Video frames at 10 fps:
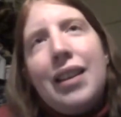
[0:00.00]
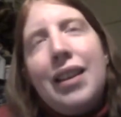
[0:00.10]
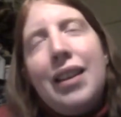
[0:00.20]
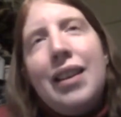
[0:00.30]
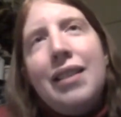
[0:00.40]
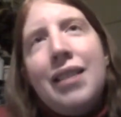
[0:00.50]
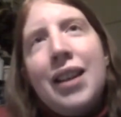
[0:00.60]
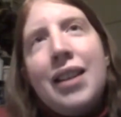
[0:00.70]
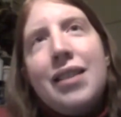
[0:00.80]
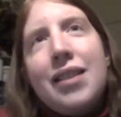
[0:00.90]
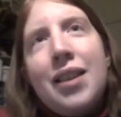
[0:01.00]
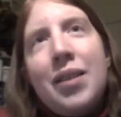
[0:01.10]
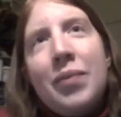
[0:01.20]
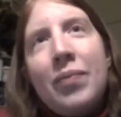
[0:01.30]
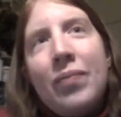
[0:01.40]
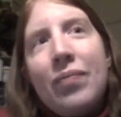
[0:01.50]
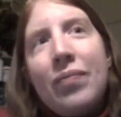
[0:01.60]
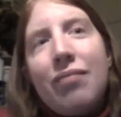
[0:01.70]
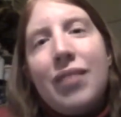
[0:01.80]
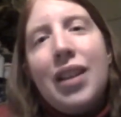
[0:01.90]
He liked,
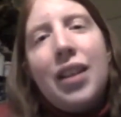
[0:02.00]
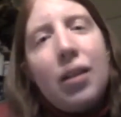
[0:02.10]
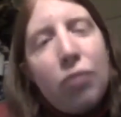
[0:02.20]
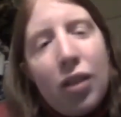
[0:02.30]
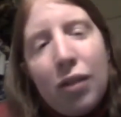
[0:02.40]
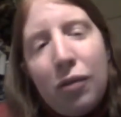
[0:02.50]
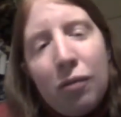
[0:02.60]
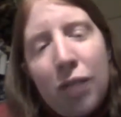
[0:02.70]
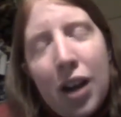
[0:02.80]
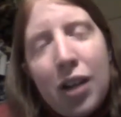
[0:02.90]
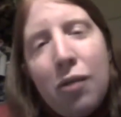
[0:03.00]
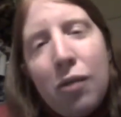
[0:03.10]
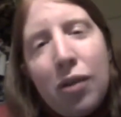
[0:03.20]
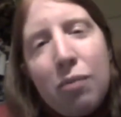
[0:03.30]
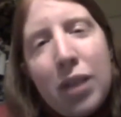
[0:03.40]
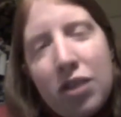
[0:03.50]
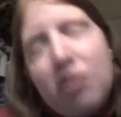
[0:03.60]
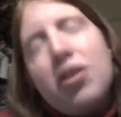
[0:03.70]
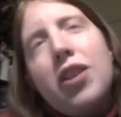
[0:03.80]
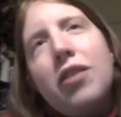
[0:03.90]
he liked Rocky Horror
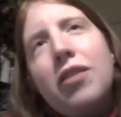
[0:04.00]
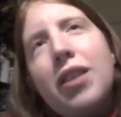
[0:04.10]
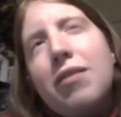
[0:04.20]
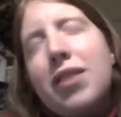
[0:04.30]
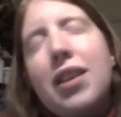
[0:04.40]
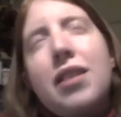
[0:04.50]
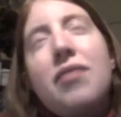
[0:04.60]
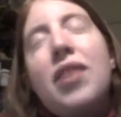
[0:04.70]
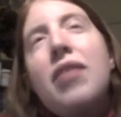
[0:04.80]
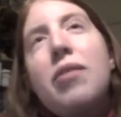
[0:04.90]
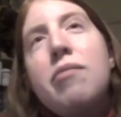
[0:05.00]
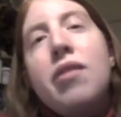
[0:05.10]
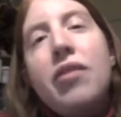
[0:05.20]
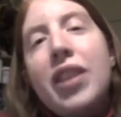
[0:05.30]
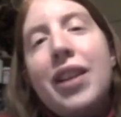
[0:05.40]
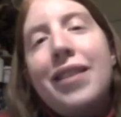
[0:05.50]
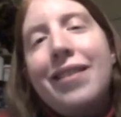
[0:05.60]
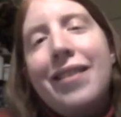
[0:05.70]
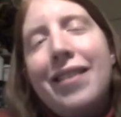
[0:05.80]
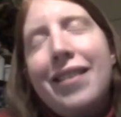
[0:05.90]
Picture Show. That was, like, his favorite
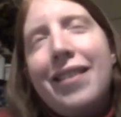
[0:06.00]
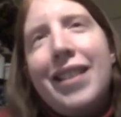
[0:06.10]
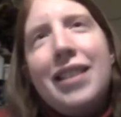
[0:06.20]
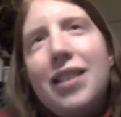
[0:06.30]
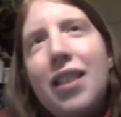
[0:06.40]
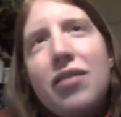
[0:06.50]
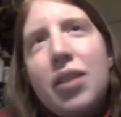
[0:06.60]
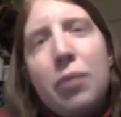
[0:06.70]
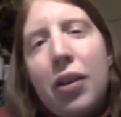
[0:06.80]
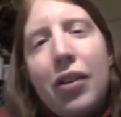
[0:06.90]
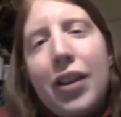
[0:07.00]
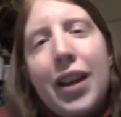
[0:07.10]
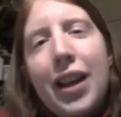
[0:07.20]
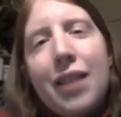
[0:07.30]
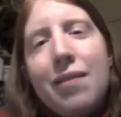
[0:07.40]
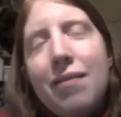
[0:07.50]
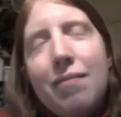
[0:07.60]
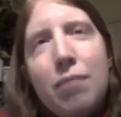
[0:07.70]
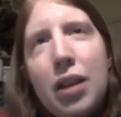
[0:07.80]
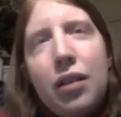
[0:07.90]
movie. He loved Tim
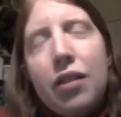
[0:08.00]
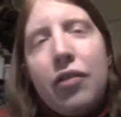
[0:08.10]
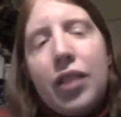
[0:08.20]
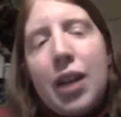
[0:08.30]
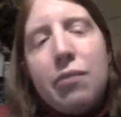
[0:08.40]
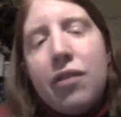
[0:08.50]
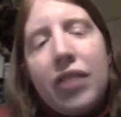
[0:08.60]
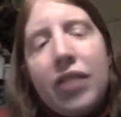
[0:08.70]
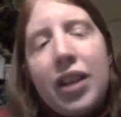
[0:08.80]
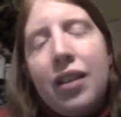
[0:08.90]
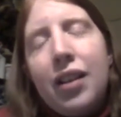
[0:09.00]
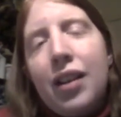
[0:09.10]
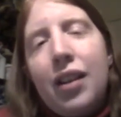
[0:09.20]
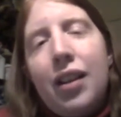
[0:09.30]
Curry and Meatloaf in that movie.